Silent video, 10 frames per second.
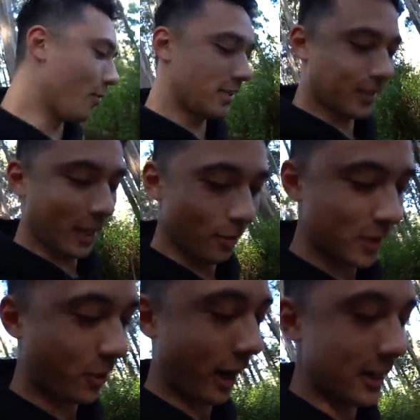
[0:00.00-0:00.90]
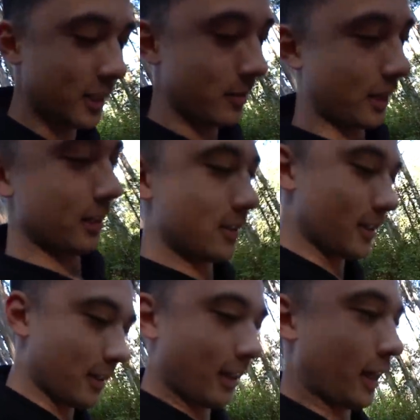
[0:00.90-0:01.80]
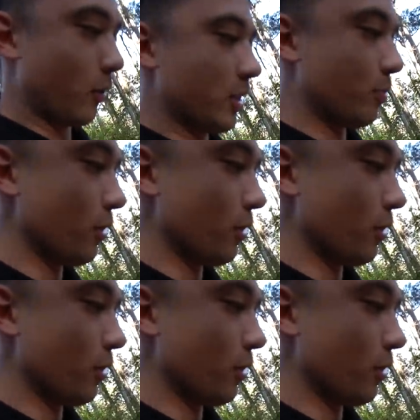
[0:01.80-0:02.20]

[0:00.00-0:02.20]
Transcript: it was it was crazy because like it was